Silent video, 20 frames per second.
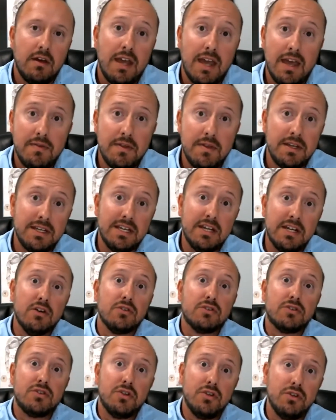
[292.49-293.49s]
And then year
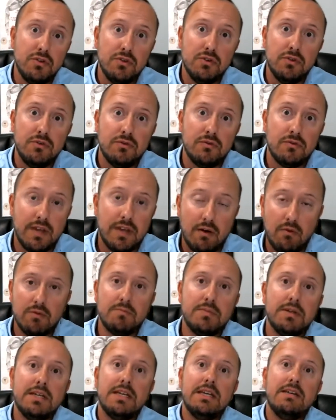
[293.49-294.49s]
2, that would
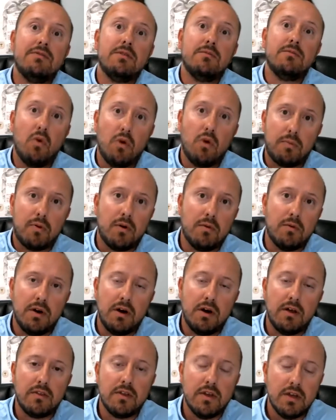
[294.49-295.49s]
be even more per
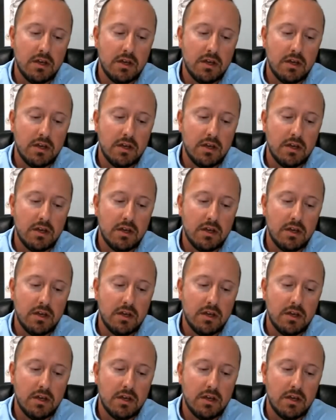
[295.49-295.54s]
month.